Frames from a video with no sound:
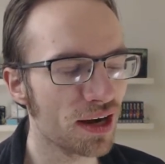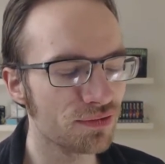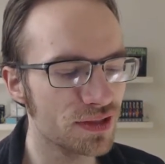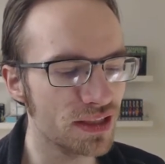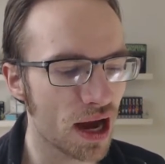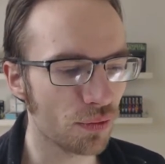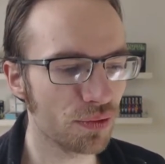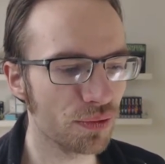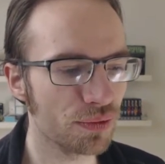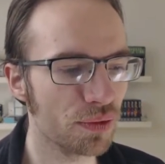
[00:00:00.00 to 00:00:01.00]
kind of see how
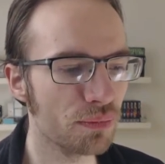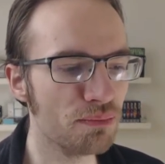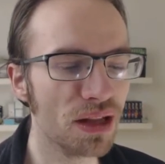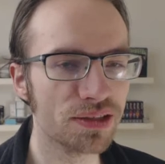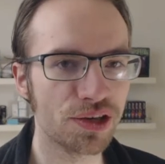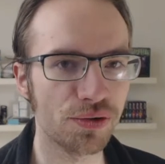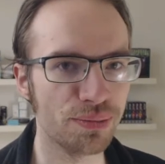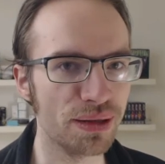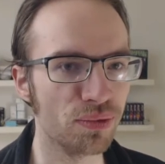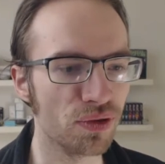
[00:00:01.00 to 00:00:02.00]
the the
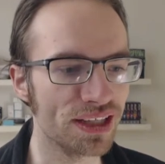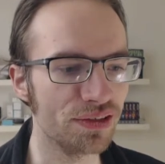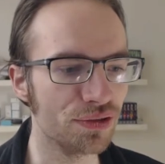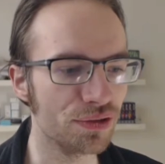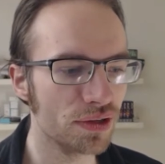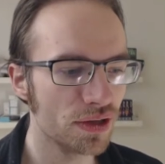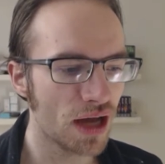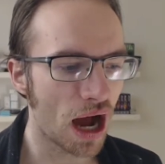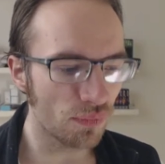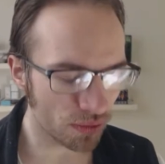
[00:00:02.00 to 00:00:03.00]
military people here,
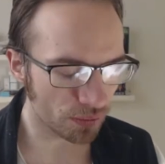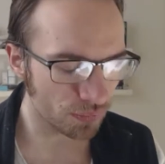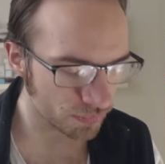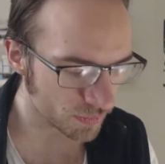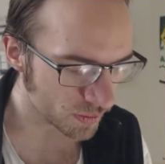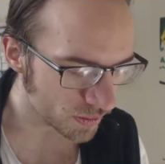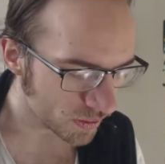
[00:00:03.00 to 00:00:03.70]
how the